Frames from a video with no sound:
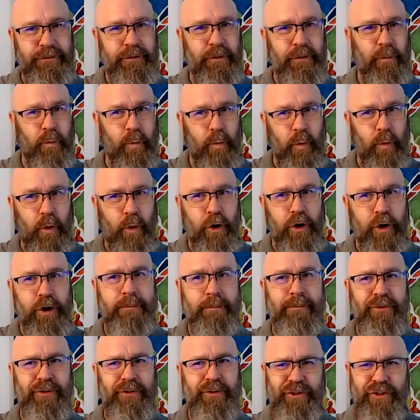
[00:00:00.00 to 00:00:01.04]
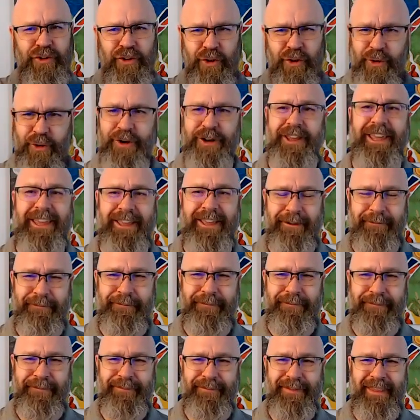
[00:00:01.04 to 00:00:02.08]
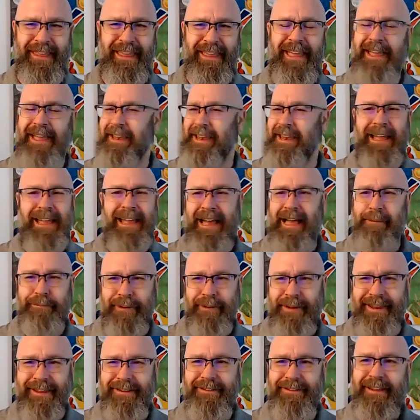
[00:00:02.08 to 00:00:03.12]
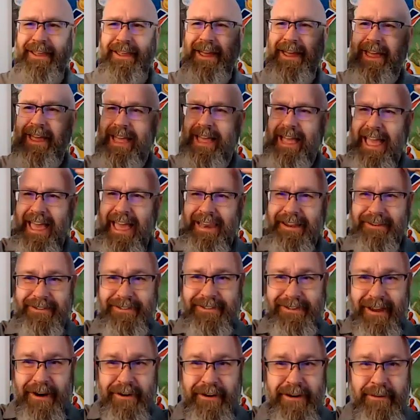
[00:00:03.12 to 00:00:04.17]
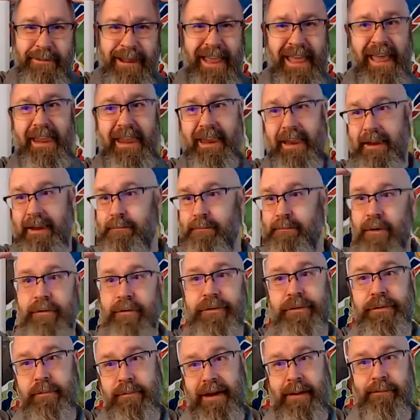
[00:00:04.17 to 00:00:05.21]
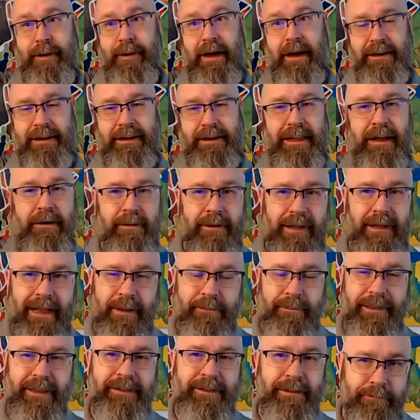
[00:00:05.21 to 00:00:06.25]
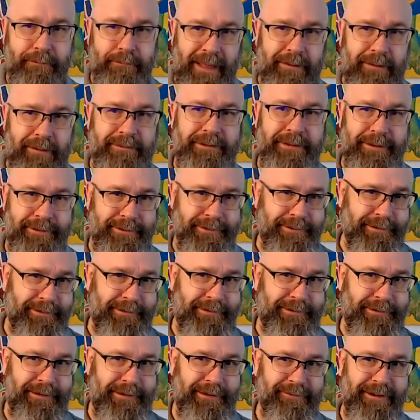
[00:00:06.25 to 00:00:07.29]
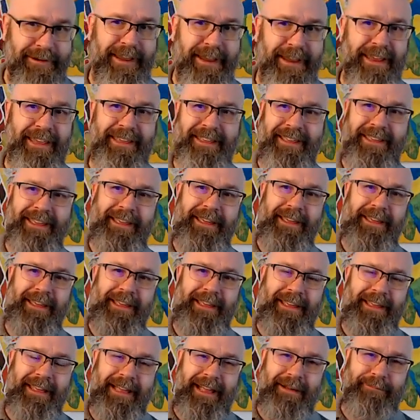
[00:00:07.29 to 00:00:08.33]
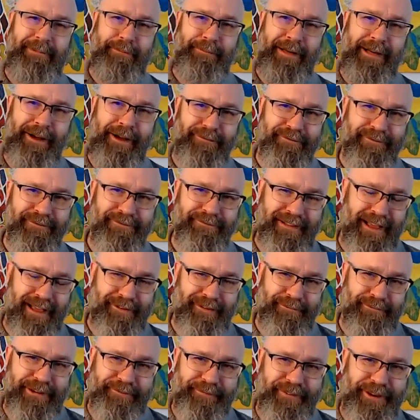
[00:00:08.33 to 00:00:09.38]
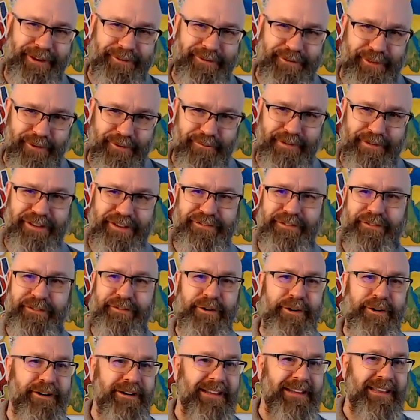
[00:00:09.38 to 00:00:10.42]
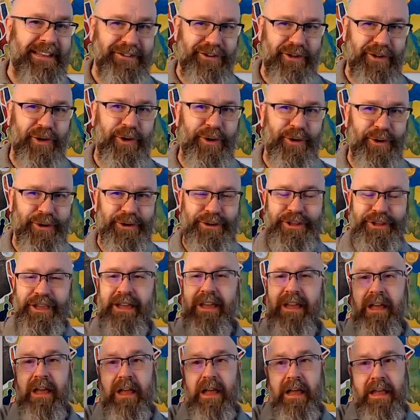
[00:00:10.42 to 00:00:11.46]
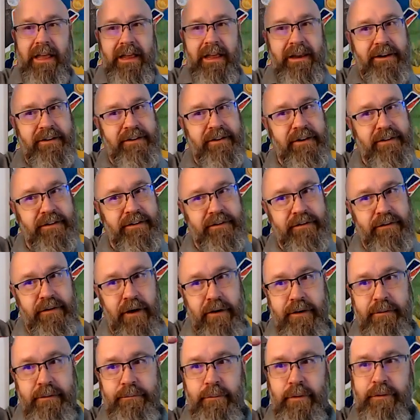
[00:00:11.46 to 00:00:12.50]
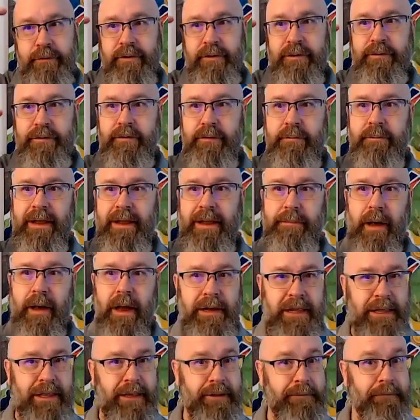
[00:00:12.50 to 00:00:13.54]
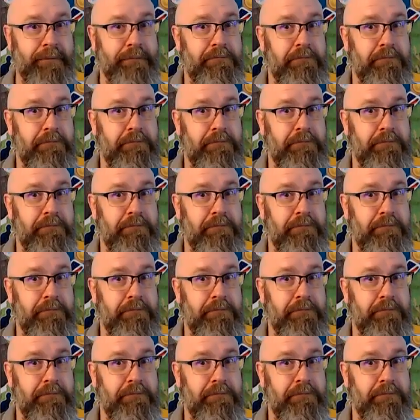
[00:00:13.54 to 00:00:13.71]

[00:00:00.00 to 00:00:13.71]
warm joy, not happiness. And it started in my head and it moved through my body. Now I'm in the mountains, right? My feet are in the reservoir. It's cold. And it just started moving through my body.